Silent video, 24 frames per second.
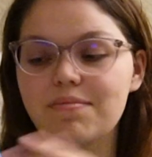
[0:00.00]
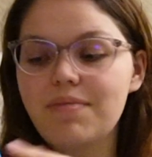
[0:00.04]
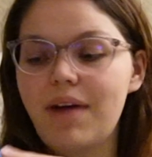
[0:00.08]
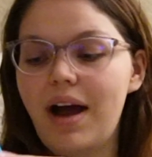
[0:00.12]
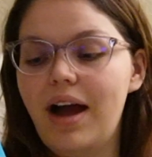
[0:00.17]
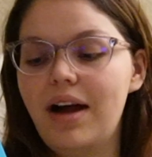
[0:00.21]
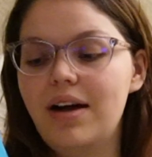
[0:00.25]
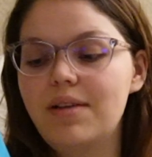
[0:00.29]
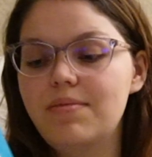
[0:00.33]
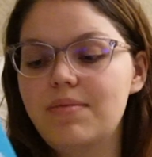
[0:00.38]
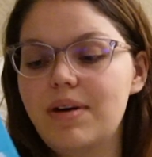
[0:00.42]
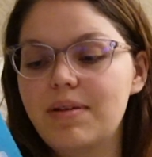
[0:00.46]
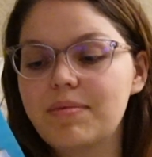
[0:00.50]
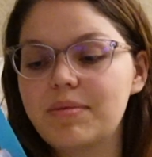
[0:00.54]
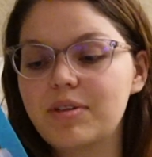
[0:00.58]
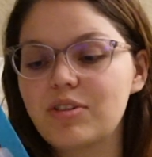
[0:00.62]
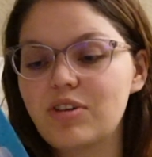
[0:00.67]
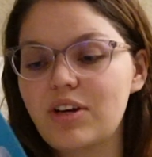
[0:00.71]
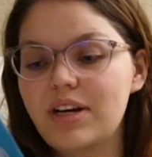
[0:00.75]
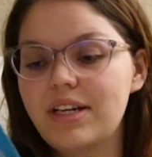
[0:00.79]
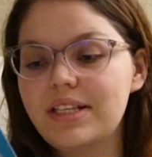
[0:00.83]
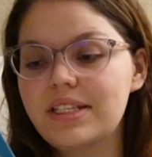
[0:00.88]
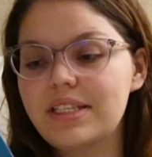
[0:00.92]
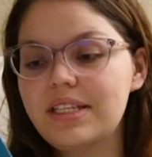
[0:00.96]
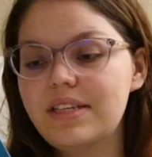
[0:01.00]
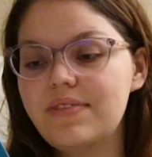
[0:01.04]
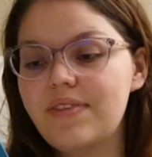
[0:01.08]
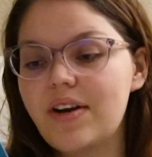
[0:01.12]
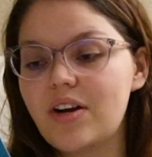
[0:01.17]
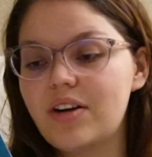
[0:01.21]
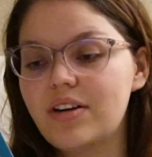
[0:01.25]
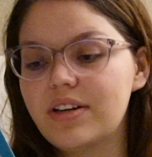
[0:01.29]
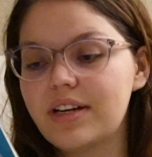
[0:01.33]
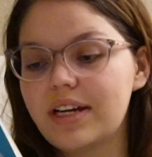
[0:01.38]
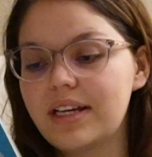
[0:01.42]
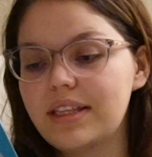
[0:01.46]
I'm gonna try and see if I
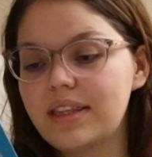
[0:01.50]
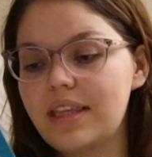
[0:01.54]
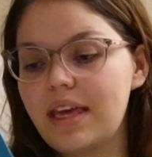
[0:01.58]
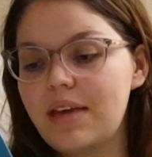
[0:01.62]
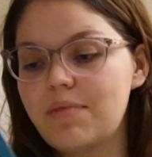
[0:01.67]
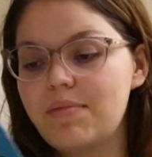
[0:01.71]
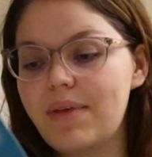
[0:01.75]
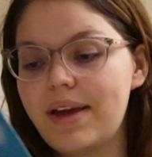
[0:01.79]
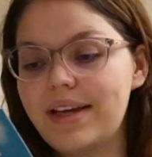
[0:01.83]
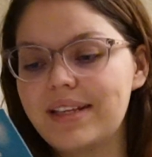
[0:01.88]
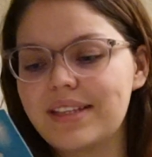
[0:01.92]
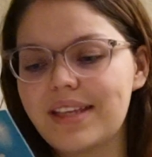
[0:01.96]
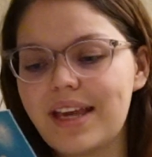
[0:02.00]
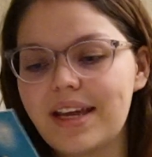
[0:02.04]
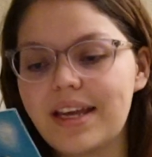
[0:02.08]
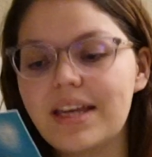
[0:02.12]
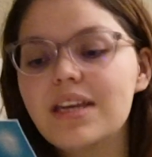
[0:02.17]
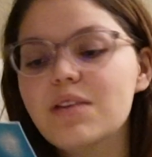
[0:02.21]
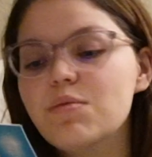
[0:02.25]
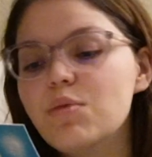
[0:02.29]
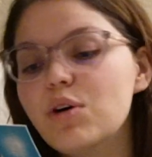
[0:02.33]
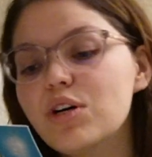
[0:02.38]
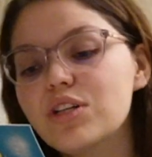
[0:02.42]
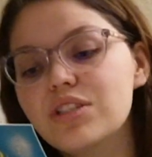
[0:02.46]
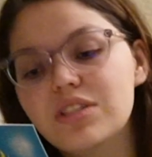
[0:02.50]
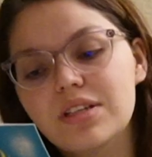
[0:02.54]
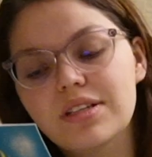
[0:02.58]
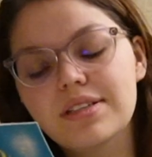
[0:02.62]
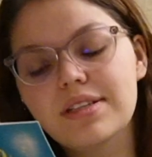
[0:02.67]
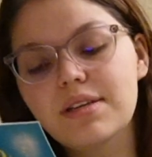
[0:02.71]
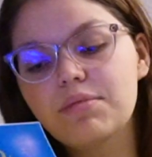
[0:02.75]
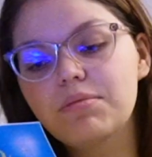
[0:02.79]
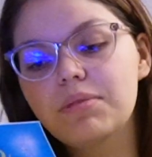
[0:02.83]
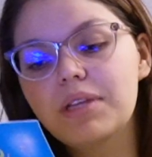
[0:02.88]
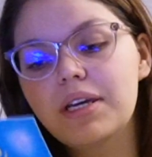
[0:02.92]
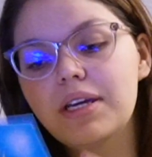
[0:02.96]
can't get them as like ebooks or
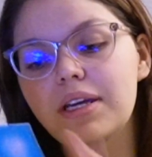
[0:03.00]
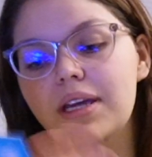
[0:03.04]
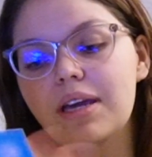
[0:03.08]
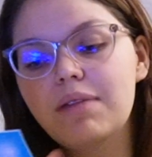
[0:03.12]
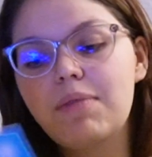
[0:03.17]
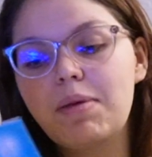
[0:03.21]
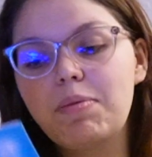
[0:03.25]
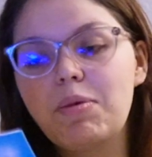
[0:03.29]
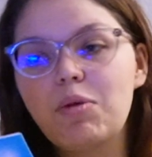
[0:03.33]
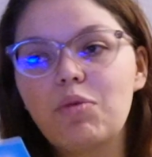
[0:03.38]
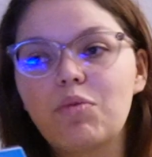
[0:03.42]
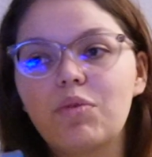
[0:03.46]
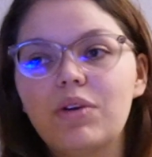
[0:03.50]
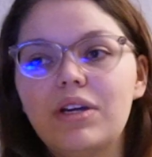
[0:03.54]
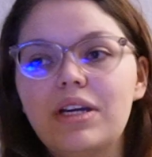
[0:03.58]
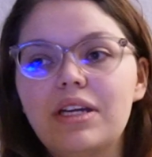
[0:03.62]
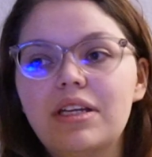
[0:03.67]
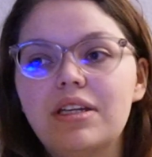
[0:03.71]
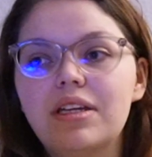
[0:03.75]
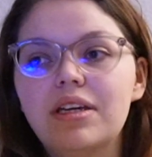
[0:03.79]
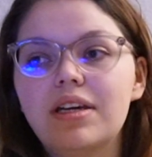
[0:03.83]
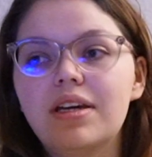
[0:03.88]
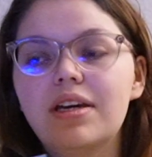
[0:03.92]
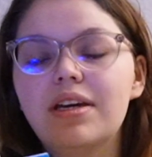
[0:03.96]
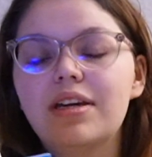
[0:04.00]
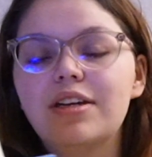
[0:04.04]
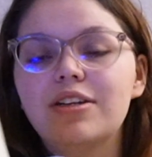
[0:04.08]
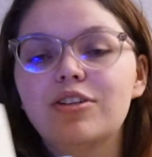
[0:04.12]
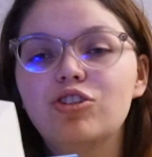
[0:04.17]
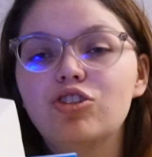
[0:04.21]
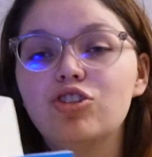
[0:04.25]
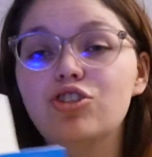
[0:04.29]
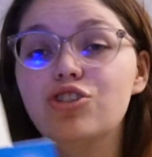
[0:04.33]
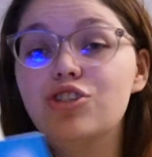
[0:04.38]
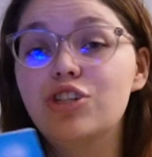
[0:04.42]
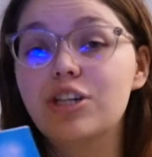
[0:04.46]
something, and maybe read
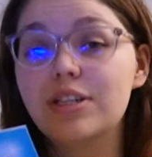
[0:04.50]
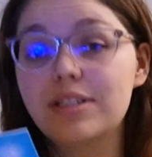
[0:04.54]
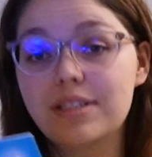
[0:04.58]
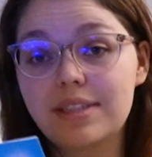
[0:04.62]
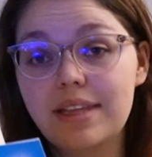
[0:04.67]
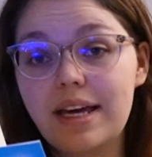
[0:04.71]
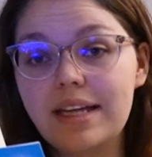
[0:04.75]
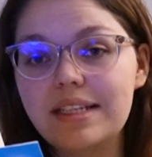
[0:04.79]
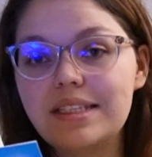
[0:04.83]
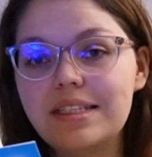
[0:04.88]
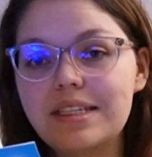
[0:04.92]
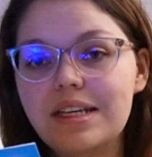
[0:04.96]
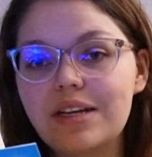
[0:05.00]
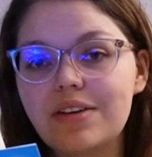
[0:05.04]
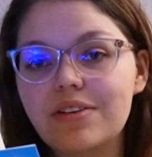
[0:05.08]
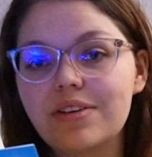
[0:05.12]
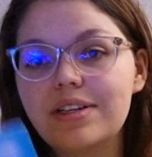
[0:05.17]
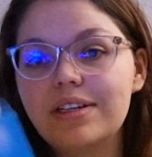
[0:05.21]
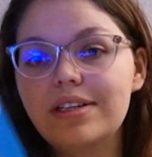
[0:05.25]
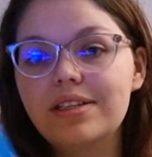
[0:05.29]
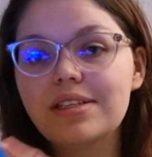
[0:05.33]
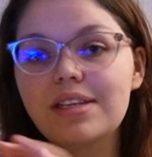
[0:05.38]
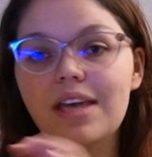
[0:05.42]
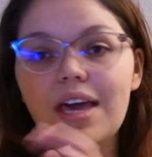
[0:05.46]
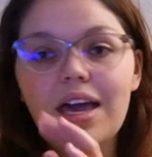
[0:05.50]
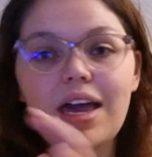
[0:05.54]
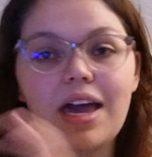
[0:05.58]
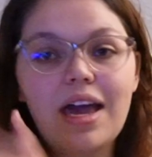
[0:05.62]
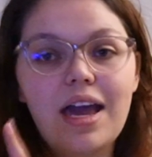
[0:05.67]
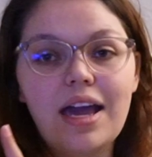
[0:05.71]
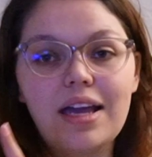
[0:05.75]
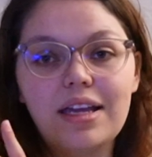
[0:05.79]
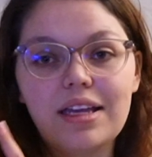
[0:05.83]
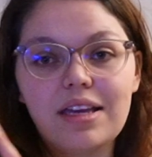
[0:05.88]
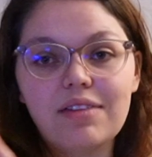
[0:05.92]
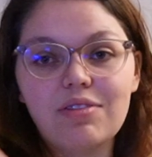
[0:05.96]
just that series
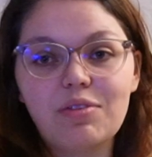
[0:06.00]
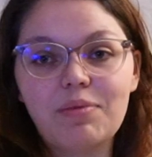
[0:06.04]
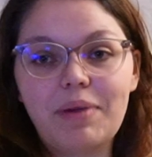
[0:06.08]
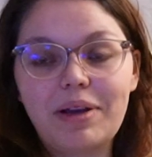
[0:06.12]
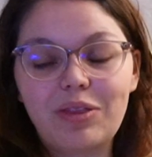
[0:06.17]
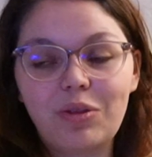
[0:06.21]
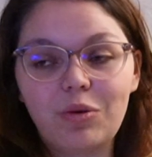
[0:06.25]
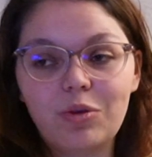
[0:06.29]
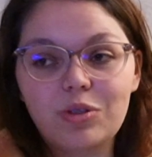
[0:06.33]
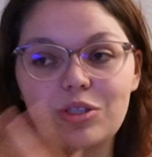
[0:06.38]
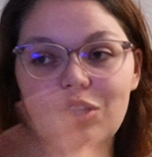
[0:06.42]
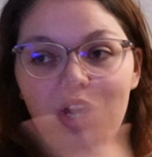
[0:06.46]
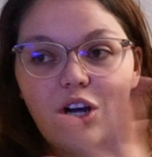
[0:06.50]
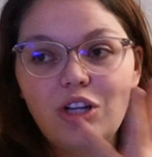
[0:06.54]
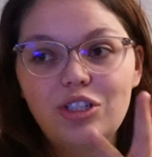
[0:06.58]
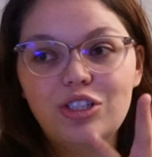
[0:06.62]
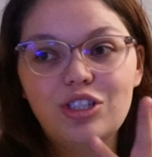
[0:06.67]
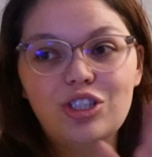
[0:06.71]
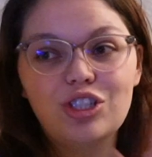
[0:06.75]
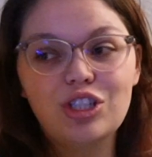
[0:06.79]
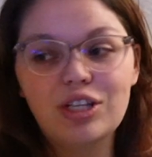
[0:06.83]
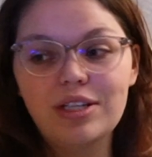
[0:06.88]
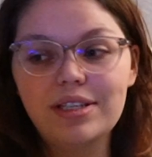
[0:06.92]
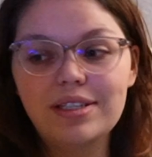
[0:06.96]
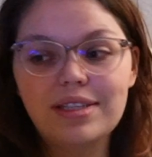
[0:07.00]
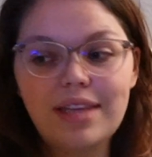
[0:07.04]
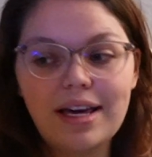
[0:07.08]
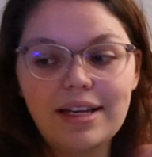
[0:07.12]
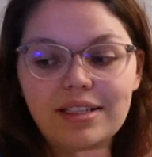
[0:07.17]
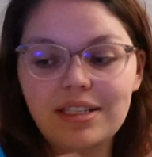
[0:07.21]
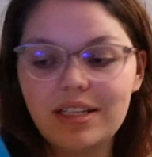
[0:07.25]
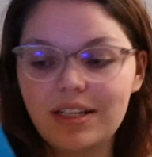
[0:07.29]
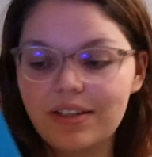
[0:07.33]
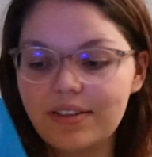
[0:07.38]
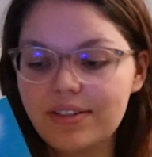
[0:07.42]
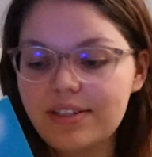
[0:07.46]
and give you my thoughts on just that
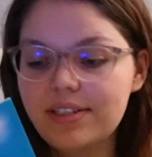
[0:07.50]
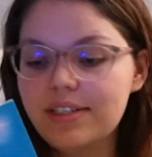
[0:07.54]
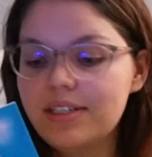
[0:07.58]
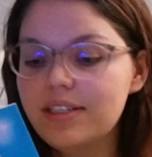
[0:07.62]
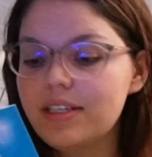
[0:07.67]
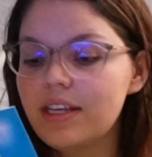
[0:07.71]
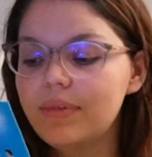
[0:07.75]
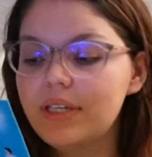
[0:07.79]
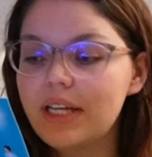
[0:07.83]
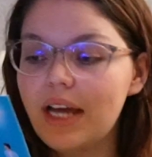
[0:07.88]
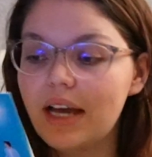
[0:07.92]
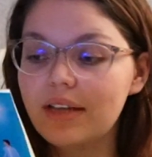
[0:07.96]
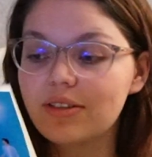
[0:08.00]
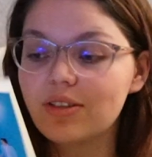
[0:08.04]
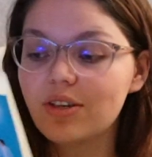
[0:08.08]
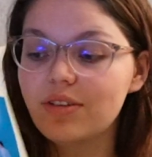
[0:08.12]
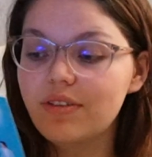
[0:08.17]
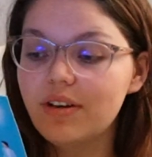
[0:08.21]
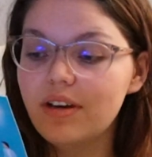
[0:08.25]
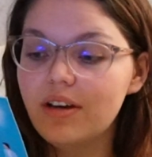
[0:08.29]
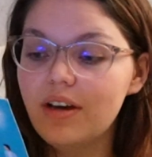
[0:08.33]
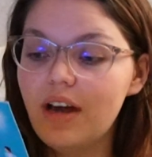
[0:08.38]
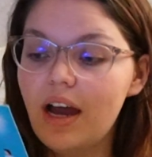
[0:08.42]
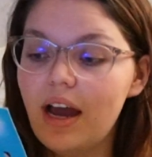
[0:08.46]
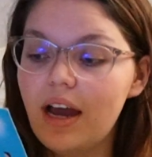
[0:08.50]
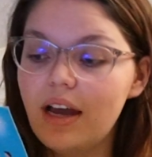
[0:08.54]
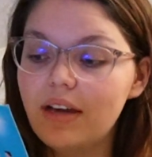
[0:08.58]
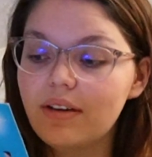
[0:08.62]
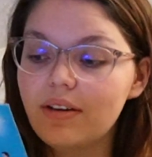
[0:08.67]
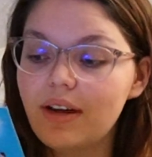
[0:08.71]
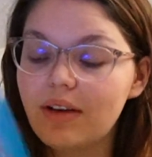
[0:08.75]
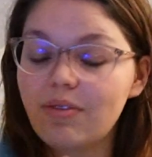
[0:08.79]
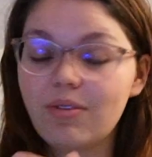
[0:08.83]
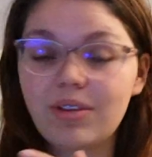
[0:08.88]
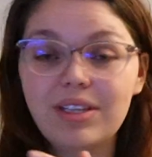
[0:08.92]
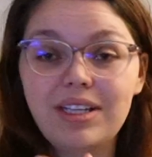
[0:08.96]
series. Yeah, so far I
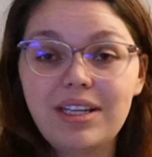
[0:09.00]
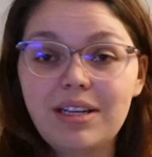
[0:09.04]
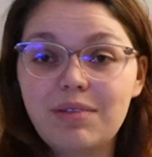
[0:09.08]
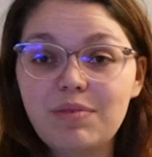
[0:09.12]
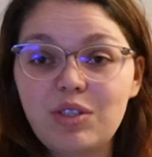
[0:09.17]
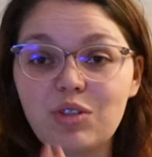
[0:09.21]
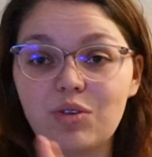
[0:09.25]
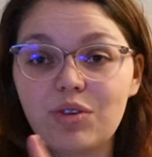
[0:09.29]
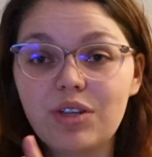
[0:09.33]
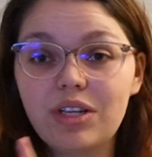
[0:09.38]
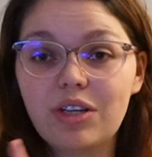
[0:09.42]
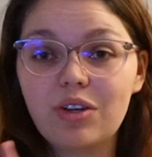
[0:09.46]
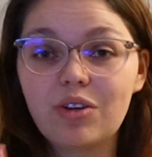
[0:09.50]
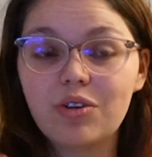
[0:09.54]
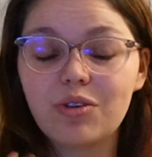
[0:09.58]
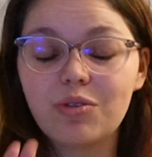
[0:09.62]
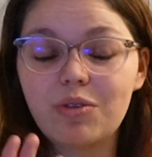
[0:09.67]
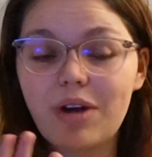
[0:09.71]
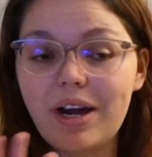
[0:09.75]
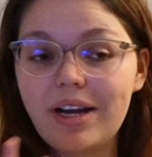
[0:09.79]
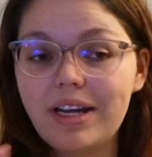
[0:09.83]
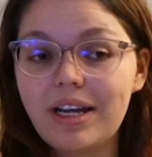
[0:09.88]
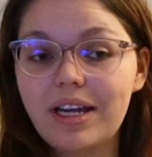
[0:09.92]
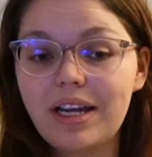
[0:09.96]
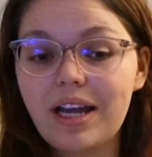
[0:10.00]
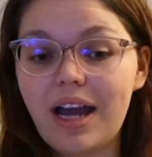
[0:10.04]
really am enjoying her writing.